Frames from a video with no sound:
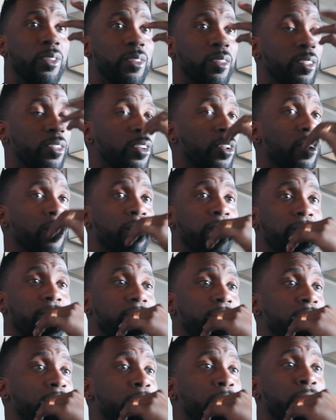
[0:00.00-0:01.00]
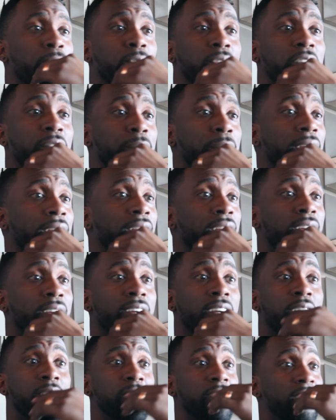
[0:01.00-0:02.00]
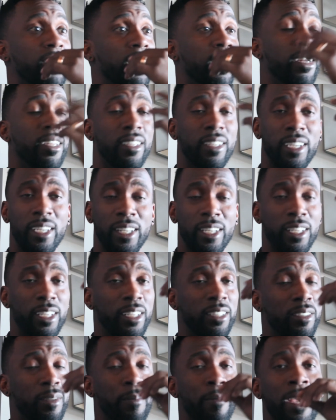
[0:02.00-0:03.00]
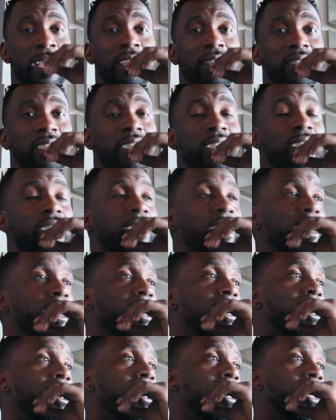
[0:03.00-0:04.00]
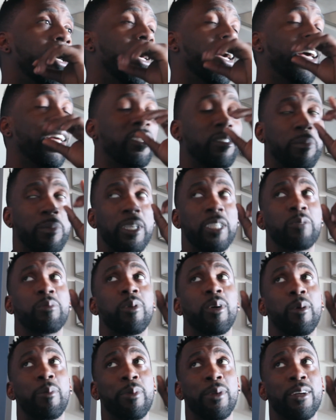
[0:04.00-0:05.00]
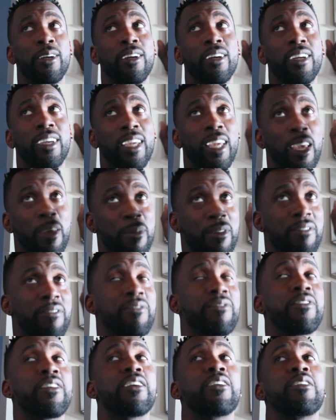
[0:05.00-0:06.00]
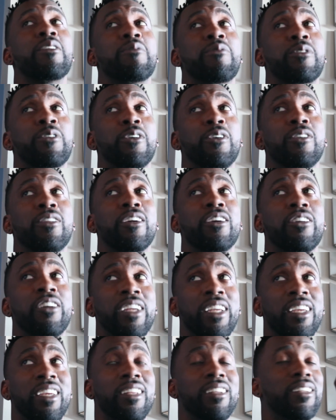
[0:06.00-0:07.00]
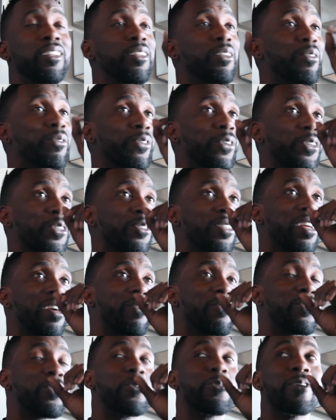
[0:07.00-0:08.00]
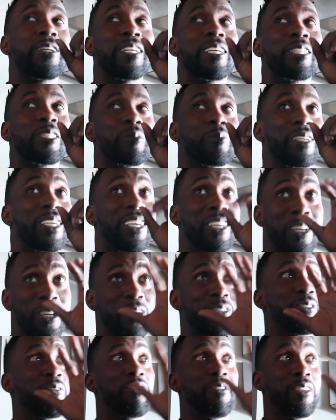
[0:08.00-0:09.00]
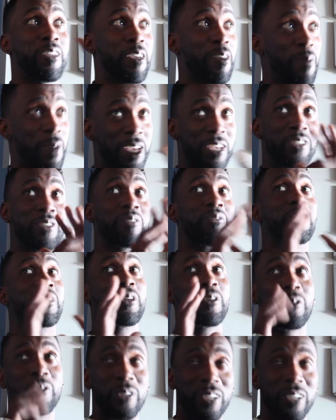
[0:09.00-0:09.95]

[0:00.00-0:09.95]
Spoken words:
You know, anyone who's ever been there or ever seen it, it's amazing. As a baseball player, it can be very difficult there to hit in the first, like, few innings because of the amazing view.